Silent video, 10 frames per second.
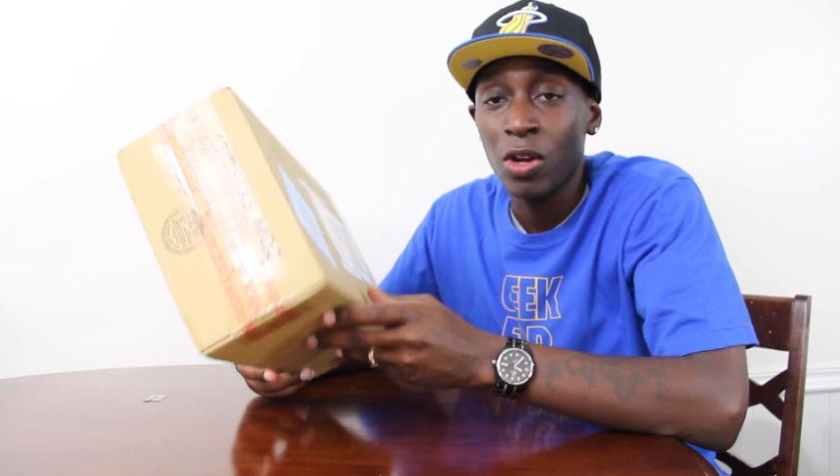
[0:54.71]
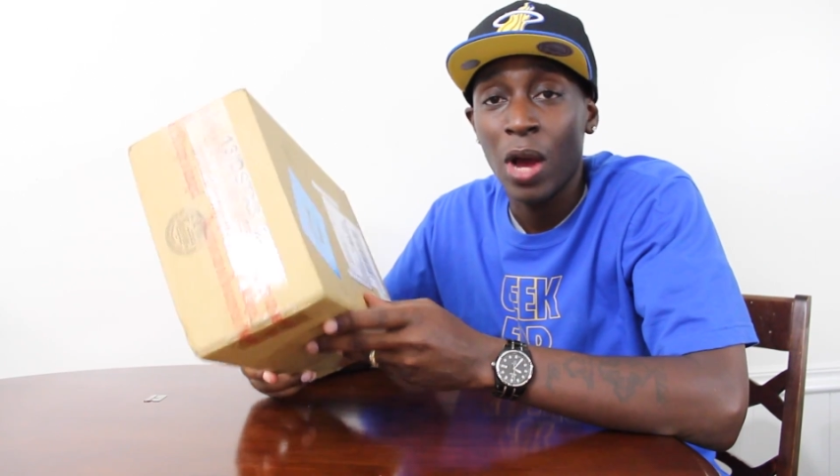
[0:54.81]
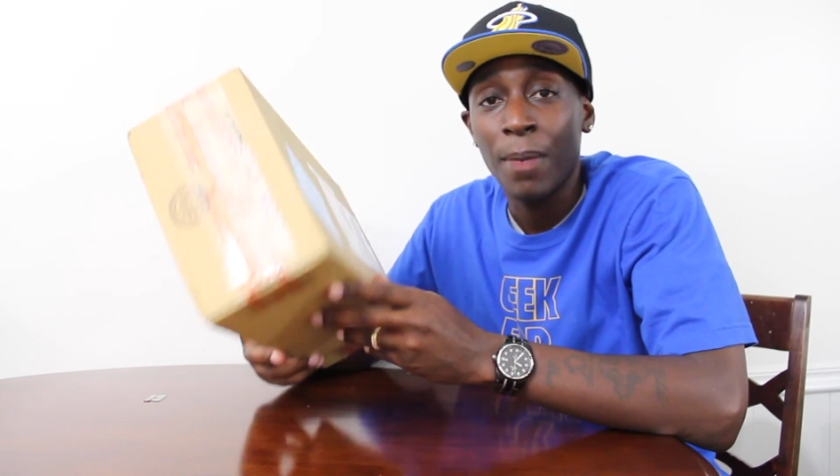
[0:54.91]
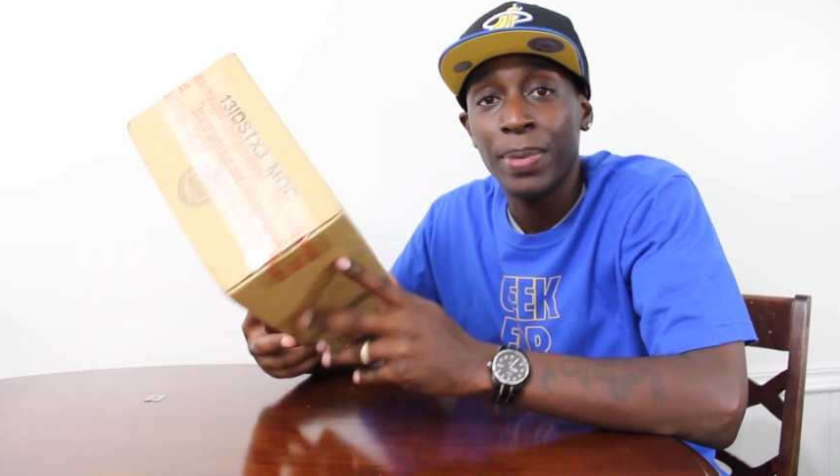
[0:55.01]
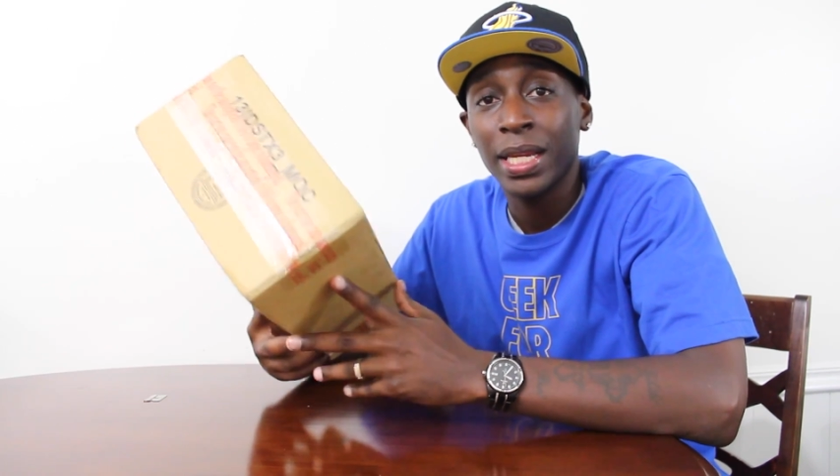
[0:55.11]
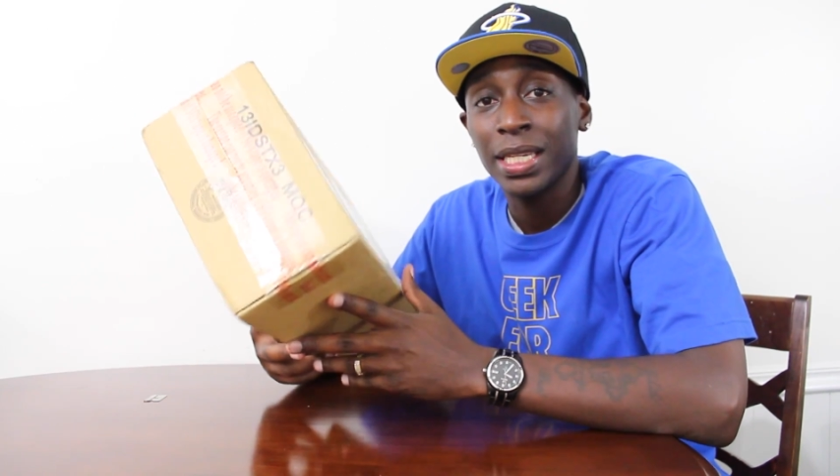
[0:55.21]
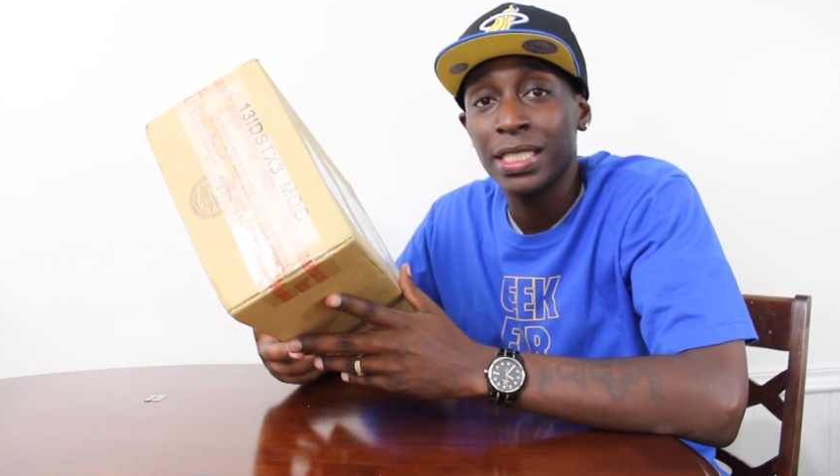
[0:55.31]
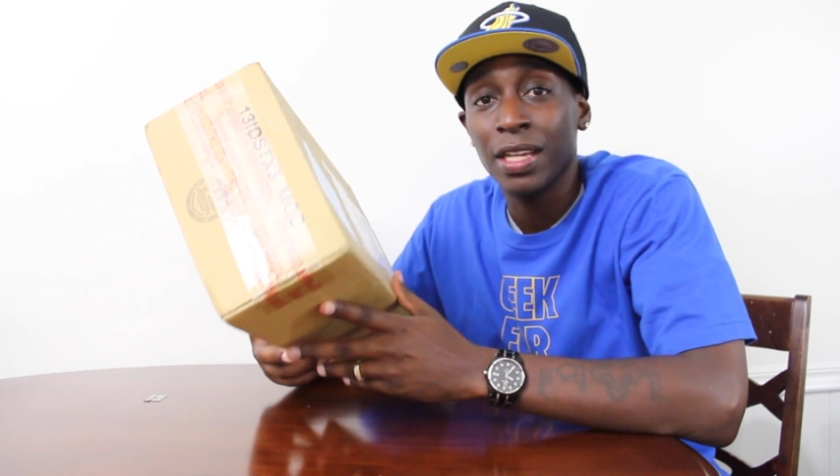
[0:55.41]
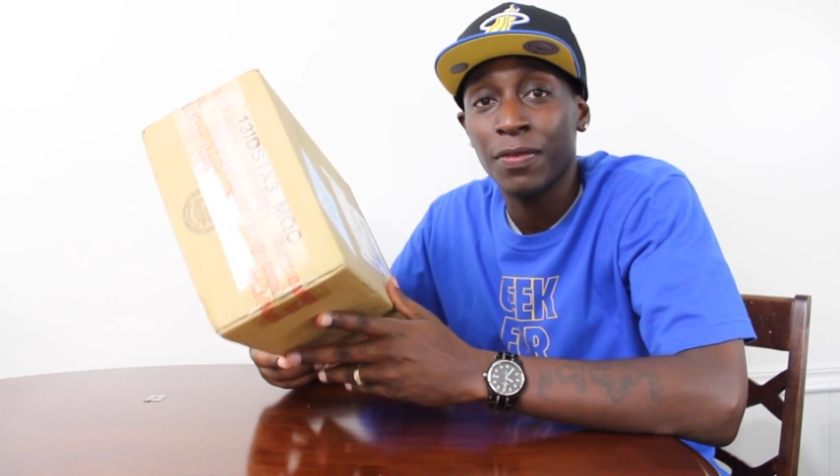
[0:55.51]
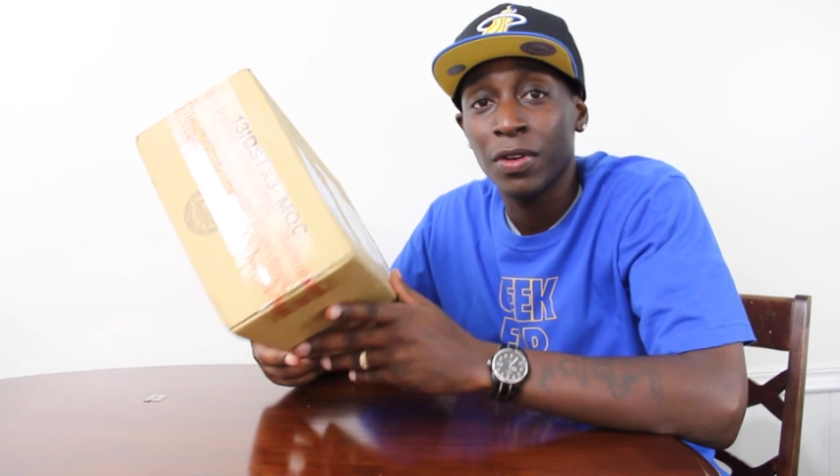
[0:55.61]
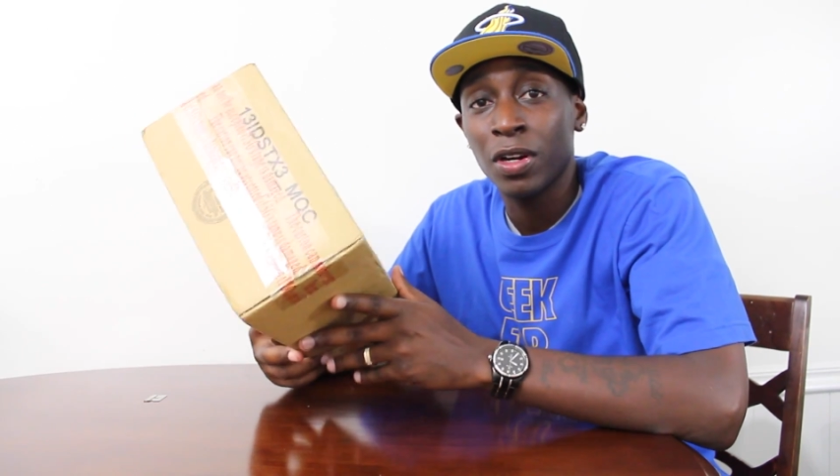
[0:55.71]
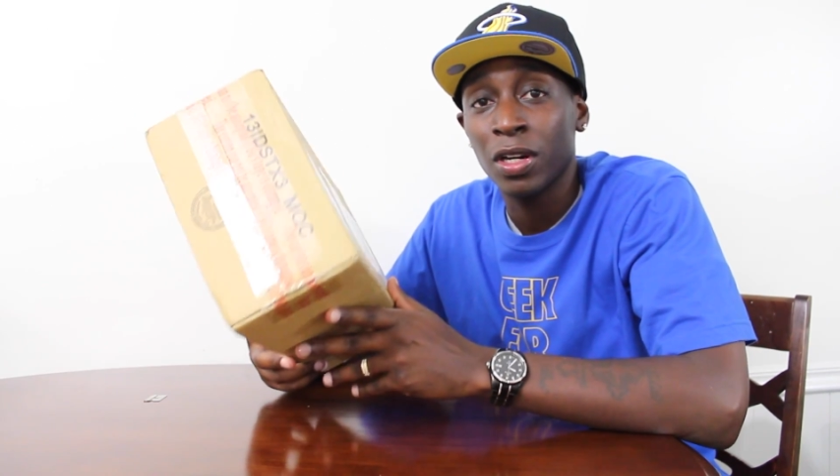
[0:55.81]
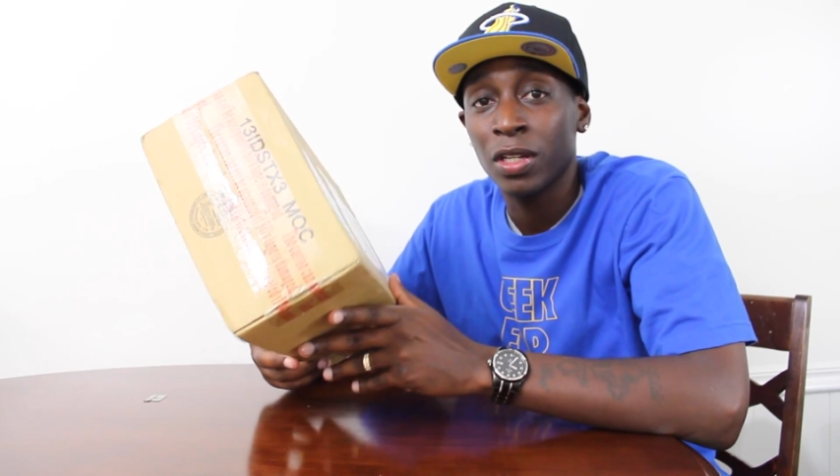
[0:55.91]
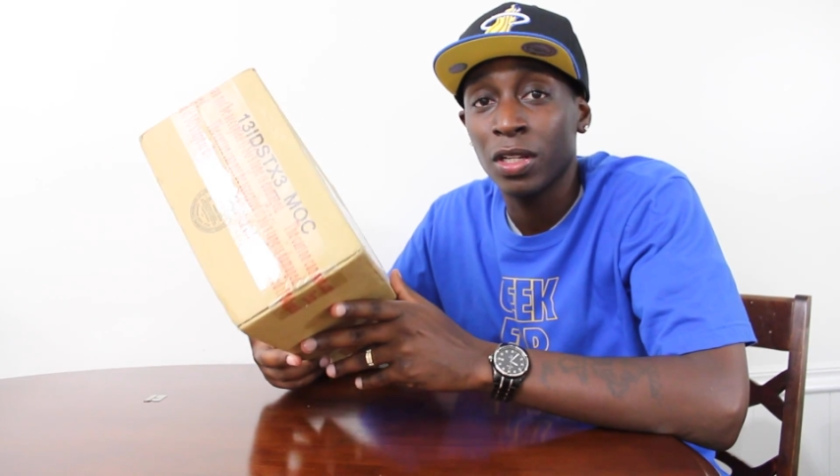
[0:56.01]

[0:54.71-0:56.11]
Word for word: you know I picked these up for